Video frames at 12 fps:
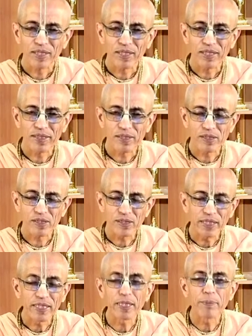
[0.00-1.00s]
it is
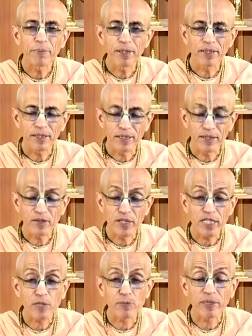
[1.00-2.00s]
independent it is
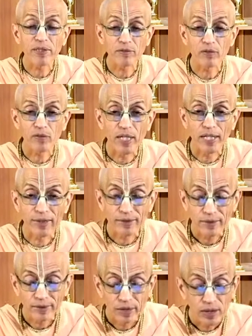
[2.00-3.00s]
irrespective of that
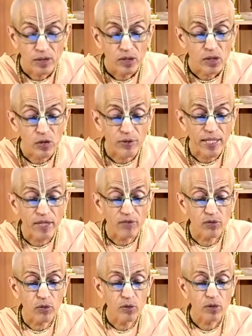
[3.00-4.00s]
so
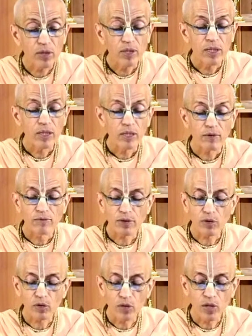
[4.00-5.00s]
therefore we
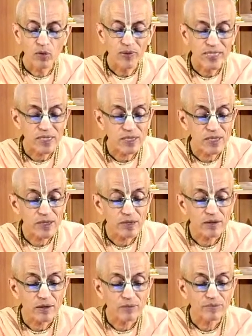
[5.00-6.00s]
should always
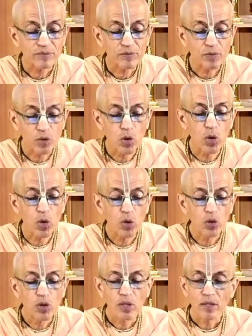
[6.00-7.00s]

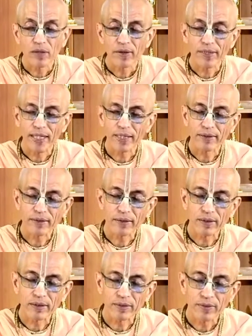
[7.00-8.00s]
know that
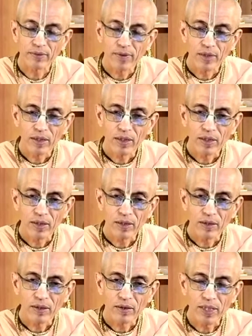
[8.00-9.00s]
uh,
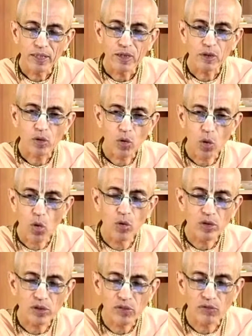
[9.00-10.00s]
the
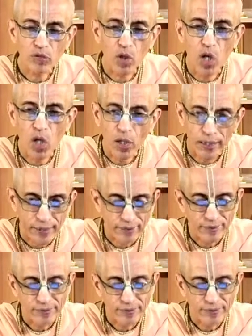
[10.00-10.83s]
codes of God